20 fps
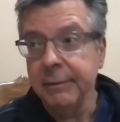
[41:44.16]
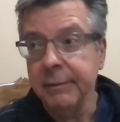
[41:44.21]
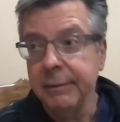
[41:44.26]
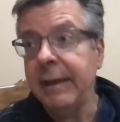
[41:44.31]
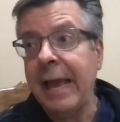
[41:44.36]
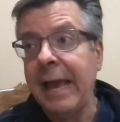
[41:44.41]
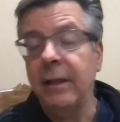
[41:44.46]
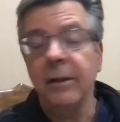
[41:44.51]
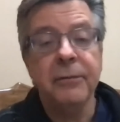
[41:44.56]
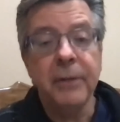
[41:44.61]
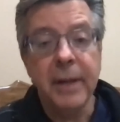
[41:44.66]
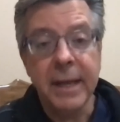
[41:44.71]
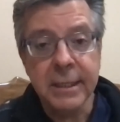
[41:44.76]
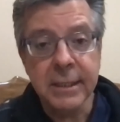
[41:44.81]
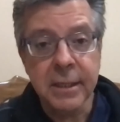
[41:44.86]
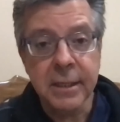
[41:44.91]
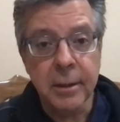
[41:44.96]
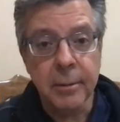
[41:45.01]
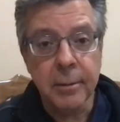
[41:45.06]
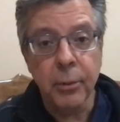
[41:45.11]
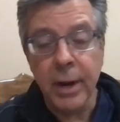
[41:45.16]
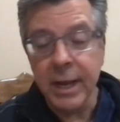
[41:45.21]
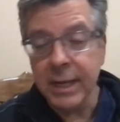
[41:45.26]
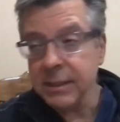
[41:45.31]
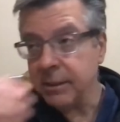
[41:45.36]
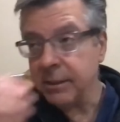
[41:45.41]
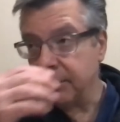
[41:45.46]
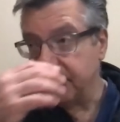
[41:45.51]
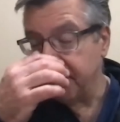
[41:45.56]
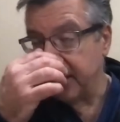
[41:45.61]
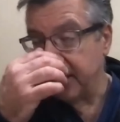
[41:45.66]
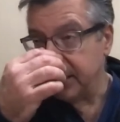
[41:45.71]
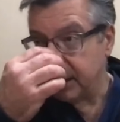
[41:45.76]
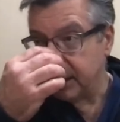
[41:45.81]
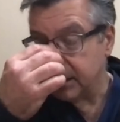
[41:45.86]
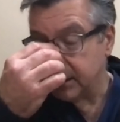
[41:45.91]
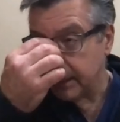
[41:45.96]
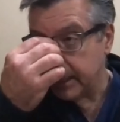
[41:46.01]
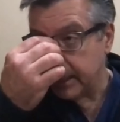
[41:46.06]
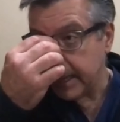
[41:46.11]
Galaflex in the breast and
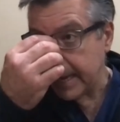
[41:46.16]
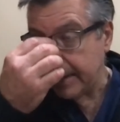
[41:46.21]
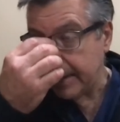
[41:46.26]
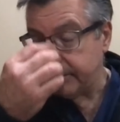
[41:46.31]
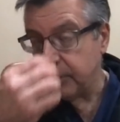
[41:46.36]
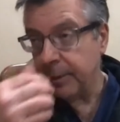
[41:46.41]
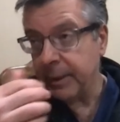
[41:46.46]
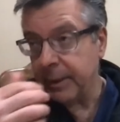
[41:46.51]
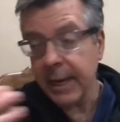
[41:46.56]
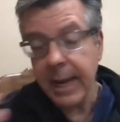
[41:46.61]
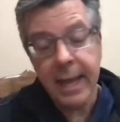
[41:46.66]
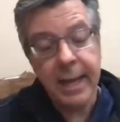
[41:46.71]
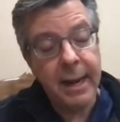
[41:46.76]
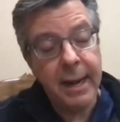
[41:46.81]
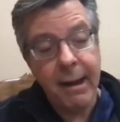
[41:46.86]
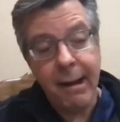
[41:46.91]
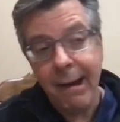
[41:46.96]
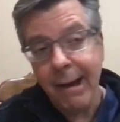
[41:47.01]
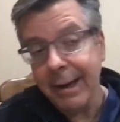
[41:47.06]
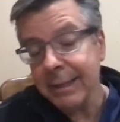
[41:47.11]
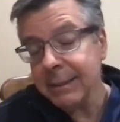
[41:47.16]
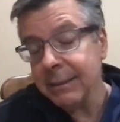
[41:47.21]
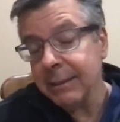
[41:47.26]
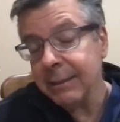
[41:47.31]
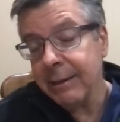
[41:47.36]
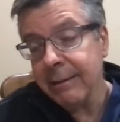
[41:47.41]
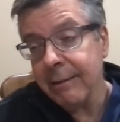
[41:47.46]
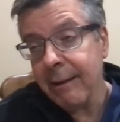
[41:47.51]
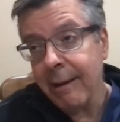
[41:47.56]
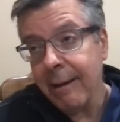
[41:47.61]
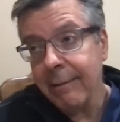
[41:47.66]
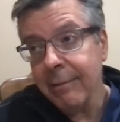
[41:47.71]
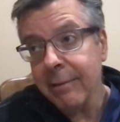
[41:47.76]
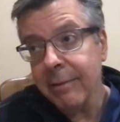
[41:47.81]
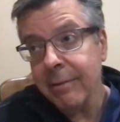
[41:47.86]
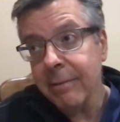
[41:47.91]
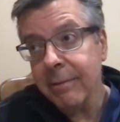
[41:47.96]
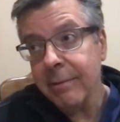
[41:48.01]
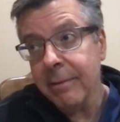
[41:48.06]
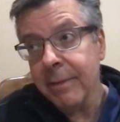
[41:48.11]
Phasix in the abdomen, and honestly,
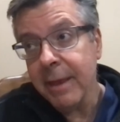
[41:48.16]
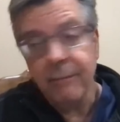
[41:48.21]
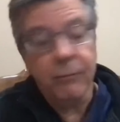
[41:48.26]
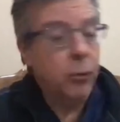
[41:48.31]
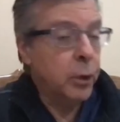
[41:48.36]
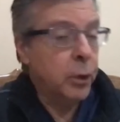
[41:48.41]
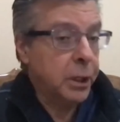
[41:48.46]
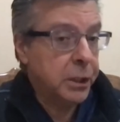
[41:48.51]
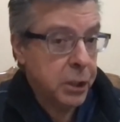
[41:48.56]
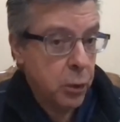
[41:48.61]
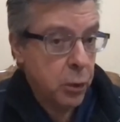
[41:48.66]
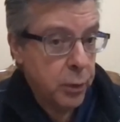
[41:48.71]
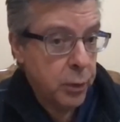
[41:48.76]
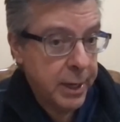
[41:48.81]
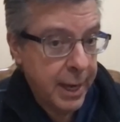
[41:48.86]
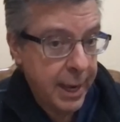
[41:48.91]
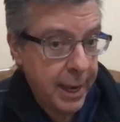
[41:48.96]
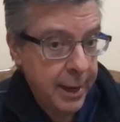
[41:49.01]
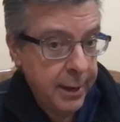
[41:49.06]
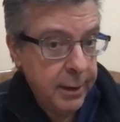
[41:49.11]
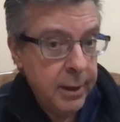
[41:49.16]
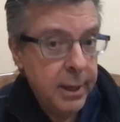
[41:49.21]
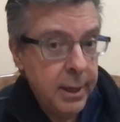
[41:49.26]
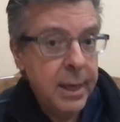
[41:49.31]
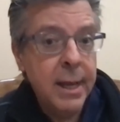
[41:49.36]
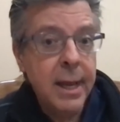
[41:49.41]
they've worked okay.